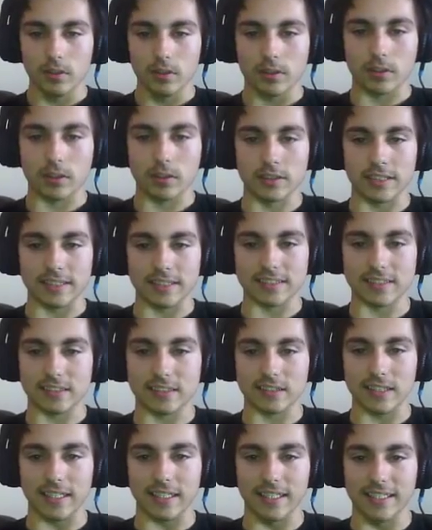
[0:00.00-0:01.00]
Because
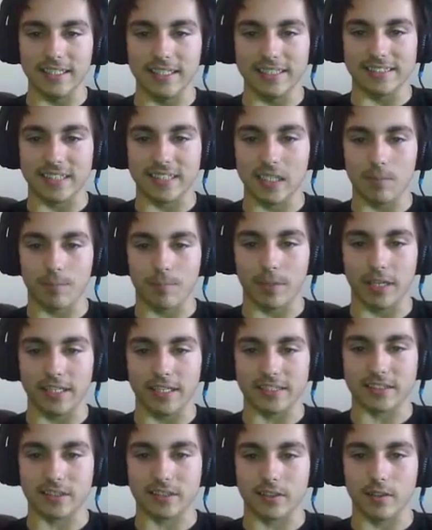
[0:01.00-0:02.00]
it's easy, but
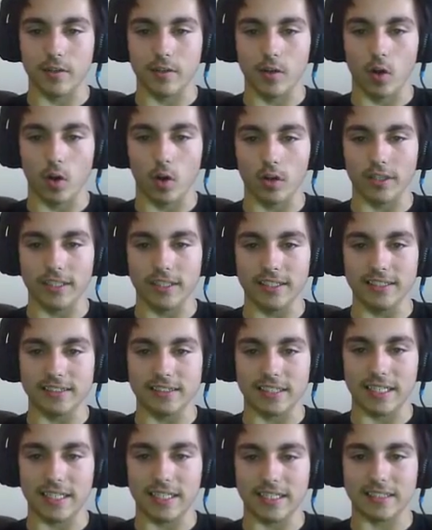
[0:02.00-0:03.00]
it's not
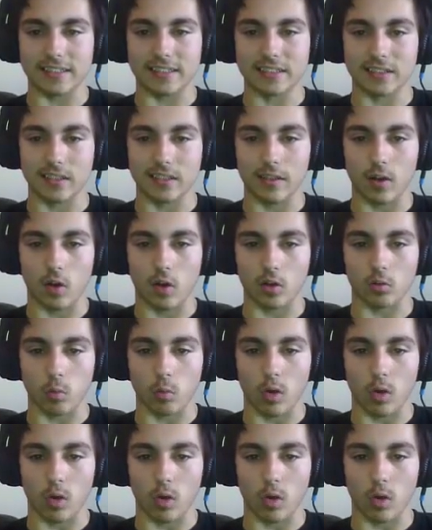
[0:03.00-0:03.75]
easy. It's an odd